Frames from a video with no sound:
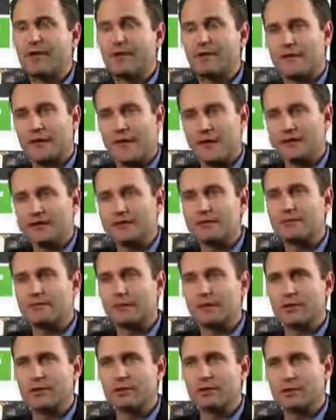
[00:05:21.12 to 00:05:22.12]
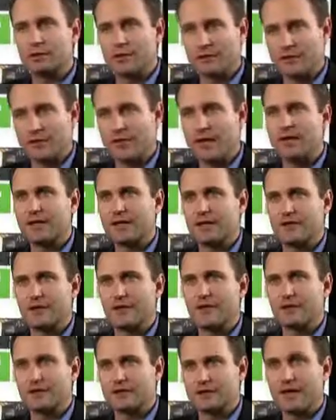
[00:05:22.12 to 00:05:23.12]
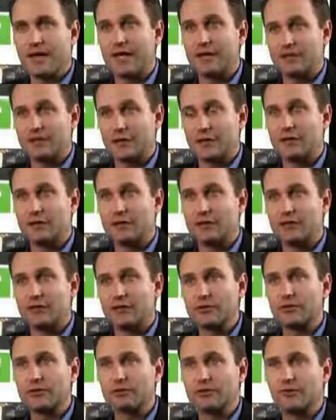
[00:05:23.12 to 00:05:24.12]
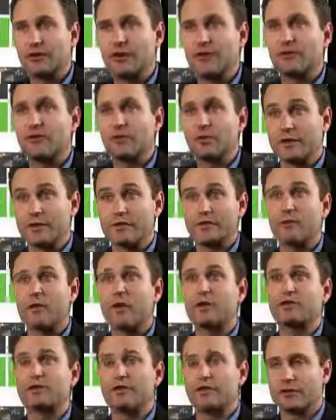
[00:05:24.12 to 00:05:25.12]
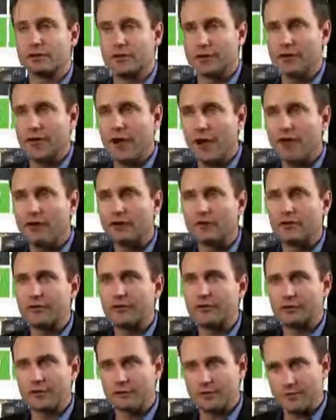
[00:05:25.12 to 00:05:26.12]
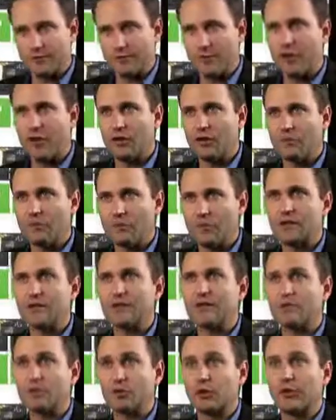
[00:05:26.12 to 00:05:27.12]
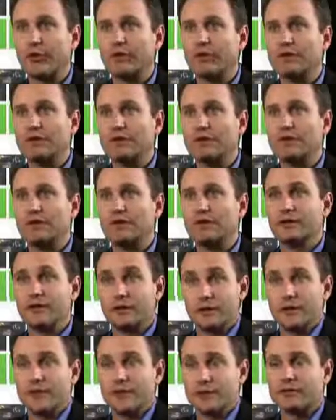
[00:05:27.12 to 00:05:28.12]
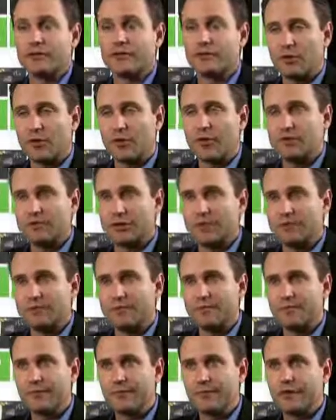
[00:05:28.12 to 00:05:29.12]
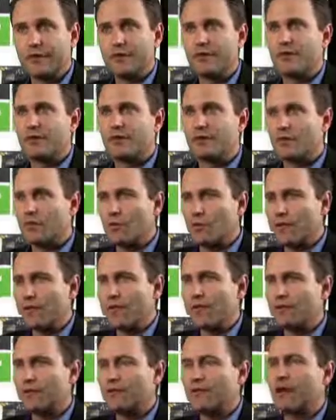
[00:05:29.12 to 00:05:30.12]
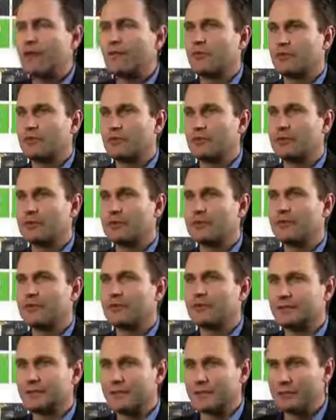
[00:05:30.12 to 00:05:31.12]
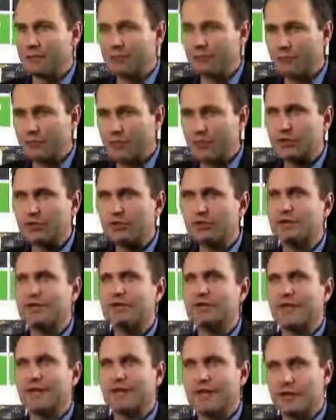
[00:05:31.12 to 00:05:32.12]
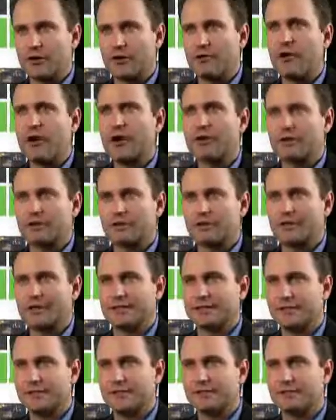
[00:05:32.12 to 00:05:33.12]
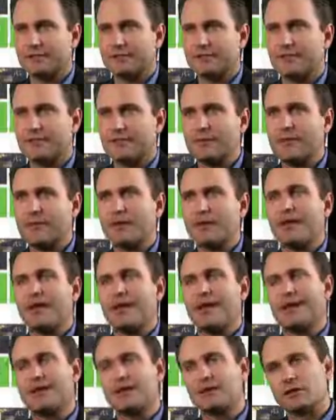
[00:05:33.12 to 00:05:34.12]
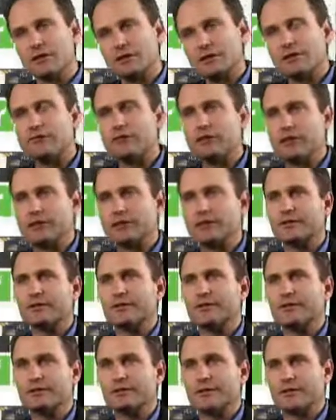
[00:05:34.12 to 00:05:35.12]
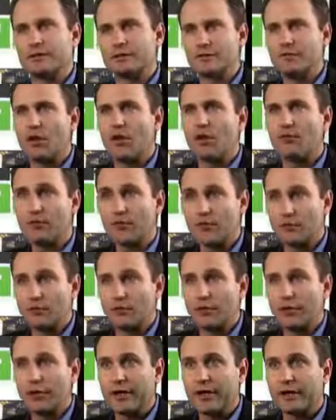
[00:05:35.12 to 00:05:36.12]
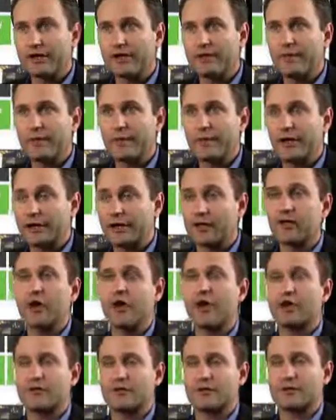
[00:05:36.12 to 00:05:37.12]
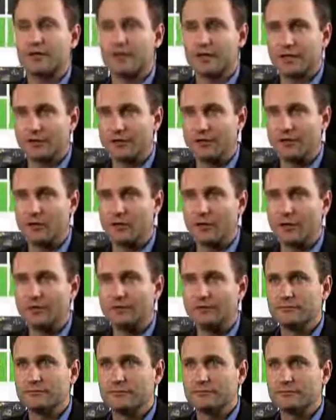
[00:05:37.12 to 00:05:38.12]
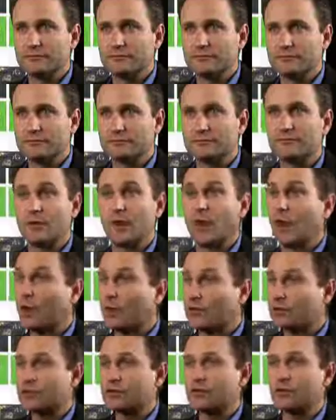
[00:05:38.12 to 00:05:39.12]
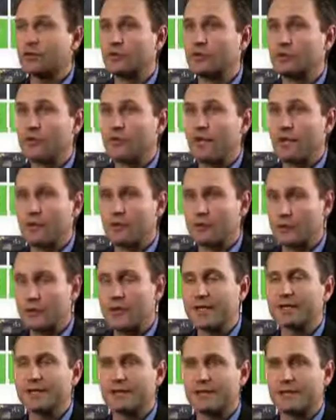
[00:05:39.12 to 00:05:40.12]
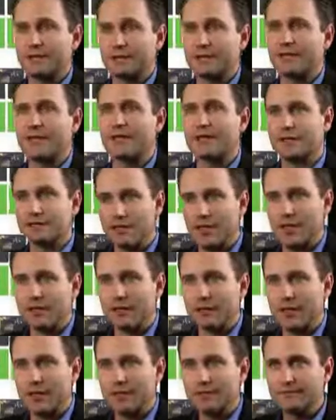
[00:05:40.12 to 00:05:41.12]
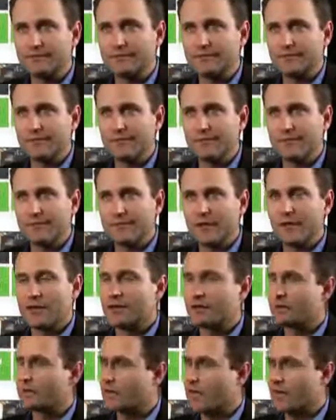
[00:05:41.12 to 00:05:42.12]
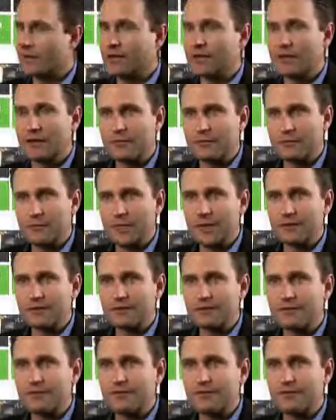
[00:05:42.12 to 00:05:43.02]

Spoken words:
That's what's so exciting about the SAS Revolution and about what SmartTurn can offer to the small, medium player in the supply chain. We have the opportunity to build an enterprise-class system and deliver it to the small, medium player at a cost that they can afford. Also, at a risk that they can tolerate. It's nothing up front.